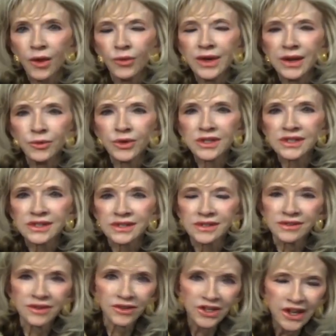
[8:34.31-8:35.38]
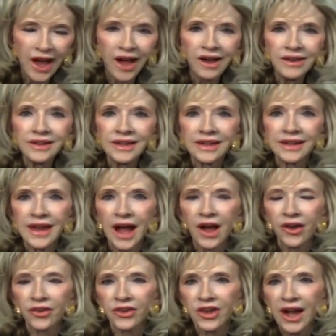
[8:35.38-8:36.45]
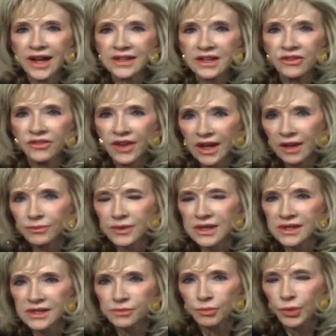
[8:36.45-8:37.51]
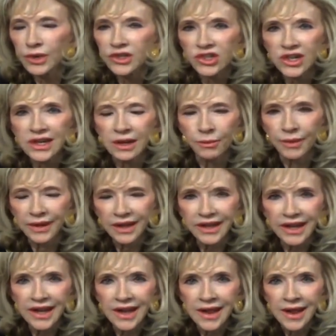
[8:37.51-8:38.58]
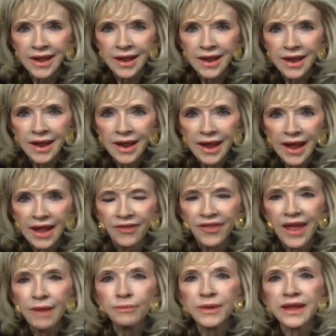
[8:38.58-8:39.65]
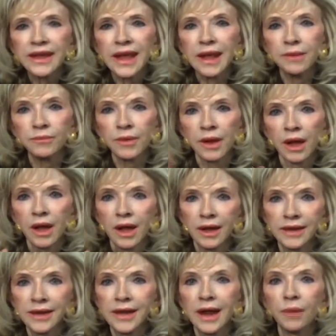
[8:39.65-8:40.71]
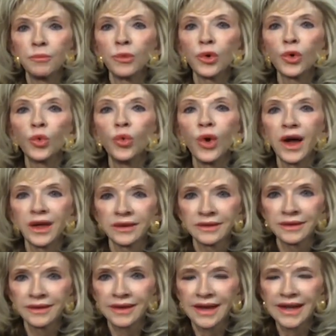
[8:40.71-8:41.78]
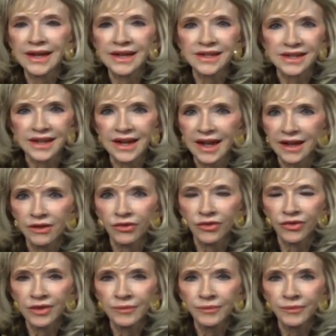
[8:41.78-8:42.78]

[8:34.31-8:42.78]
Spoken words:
When he was young and how God developed his preaching ability, and that became number one in his life.